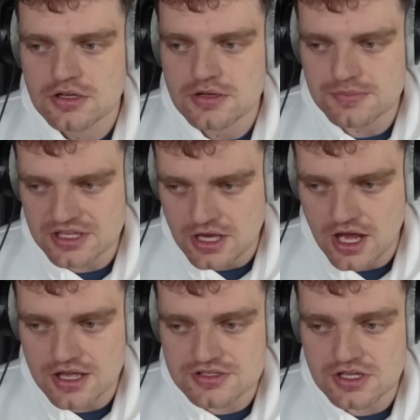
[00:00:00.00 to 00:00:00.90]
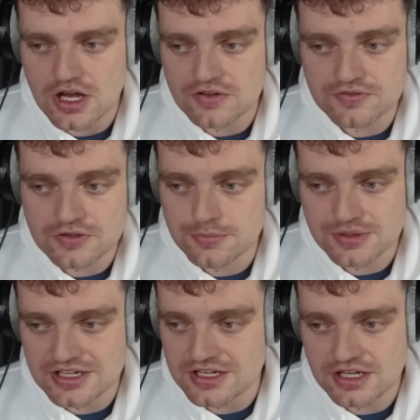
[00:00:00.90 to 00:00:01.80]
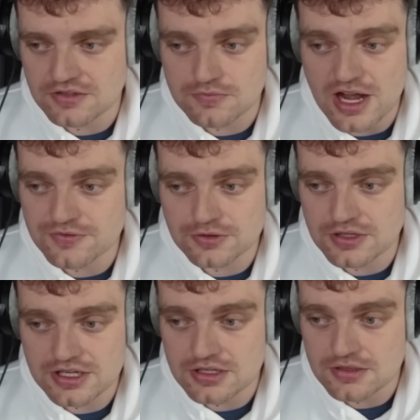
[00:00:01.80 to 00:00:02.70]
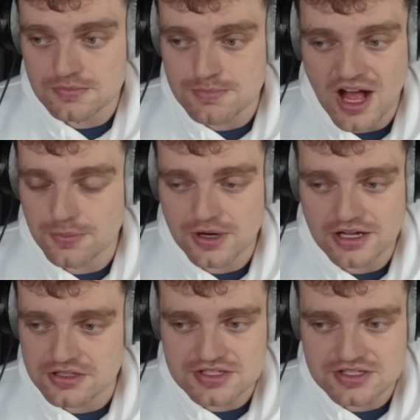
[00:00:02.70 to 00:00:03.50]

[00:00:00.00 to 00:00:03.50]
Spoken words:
because of complete referee malpractice.